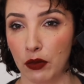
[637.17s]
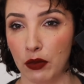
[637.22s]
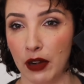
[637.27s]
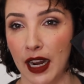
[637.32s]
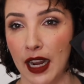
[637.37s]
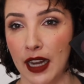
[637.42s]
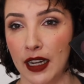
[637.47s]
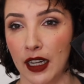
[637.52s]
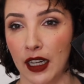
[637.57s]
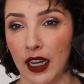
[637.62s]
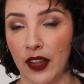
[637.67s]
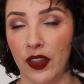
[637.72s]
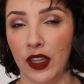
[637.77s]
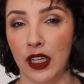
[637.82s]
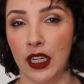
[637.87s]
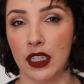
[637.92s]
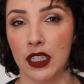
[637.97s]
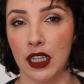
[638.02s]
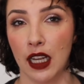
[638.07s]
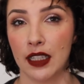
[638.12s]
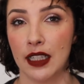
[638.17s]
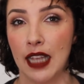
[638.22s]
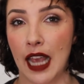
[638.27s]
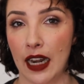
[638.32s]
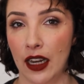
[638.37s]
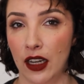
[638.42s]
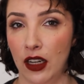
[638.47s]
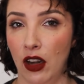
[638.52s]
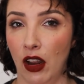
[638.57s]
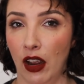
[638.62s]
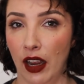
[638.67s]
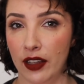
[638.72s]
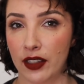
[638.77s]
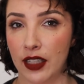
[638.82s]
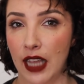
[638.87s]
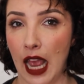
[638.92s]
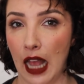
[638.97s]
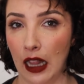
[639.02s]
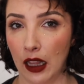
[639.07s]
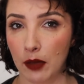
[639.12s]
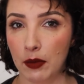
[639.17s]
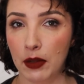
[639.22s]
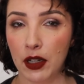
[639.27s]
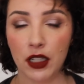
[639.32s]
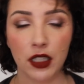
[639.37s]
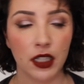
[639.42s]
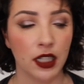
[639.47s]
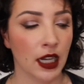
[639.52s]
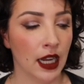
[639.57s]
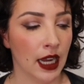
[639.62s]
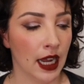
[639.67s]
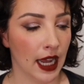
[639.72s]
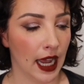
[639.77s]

red and I think it does add a nice element.